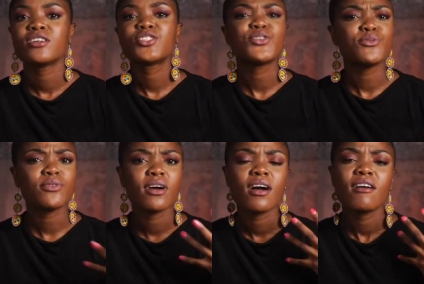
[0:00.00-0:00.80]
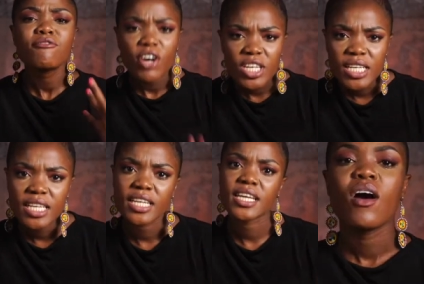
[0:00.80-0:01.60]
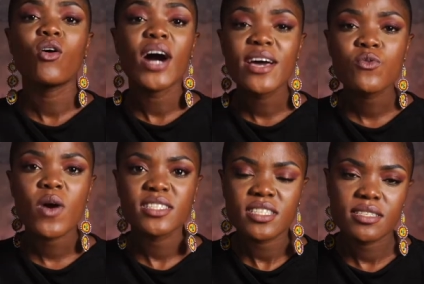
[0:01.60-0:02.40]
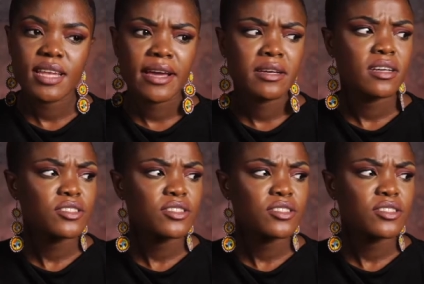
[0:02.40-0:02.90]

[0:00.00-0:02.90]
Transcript: to fondling or unwanted like